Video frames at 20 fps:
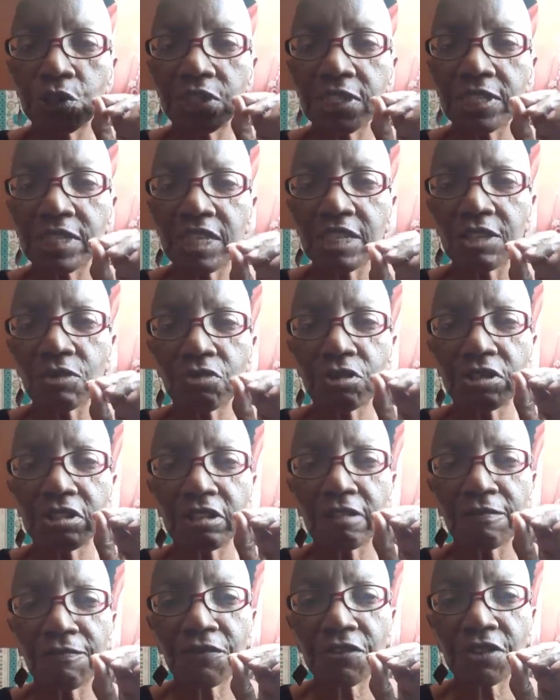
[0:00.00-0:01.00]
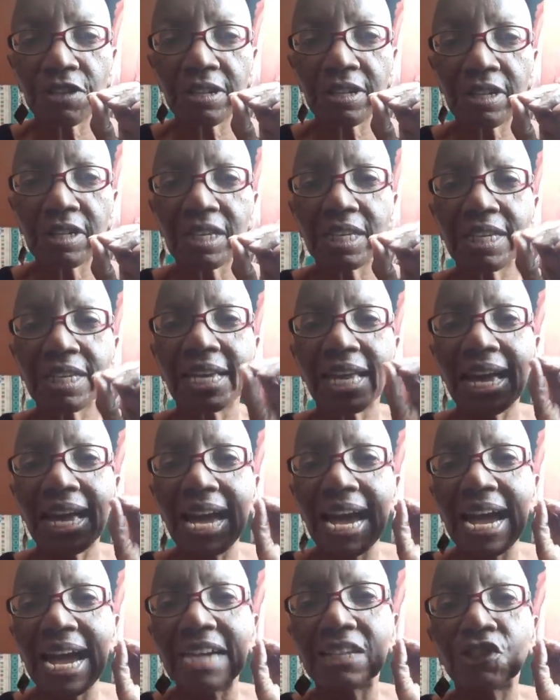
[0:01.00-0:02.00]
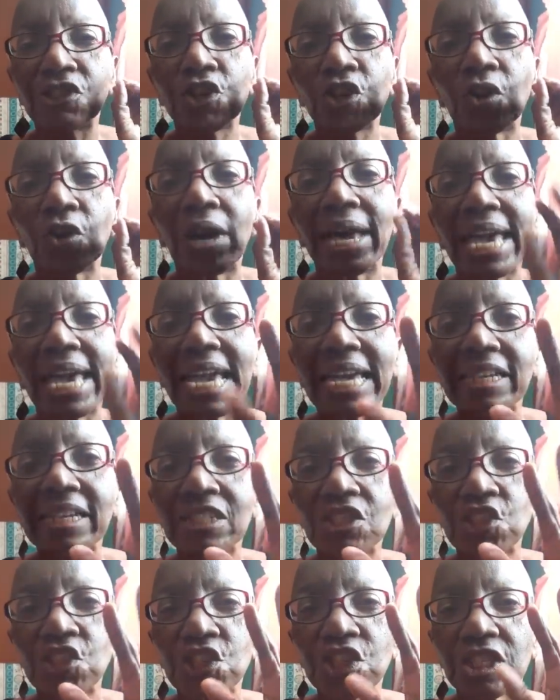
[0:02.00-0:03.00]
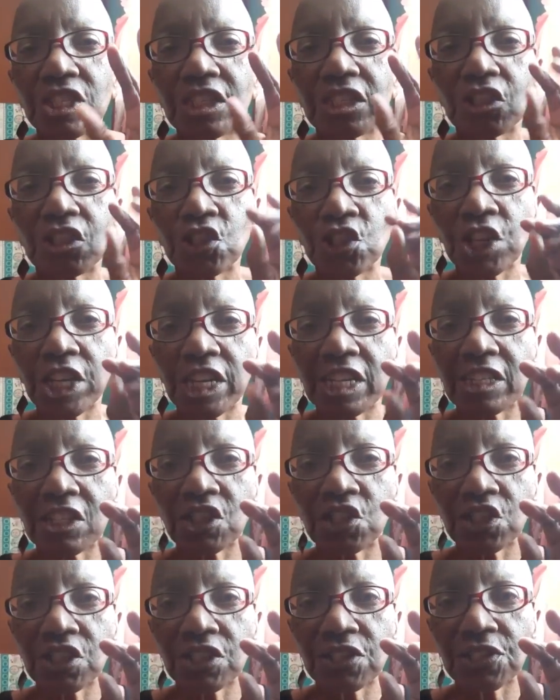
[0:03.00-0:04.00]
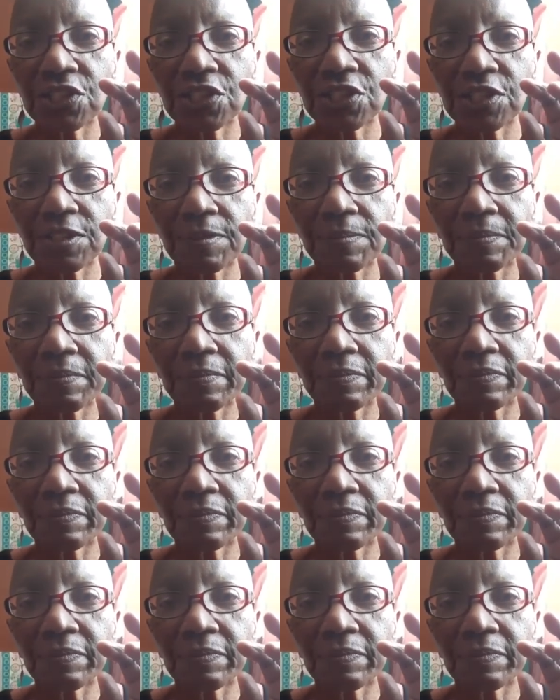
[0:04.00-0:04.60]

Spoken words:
to see you differently as your energy changes.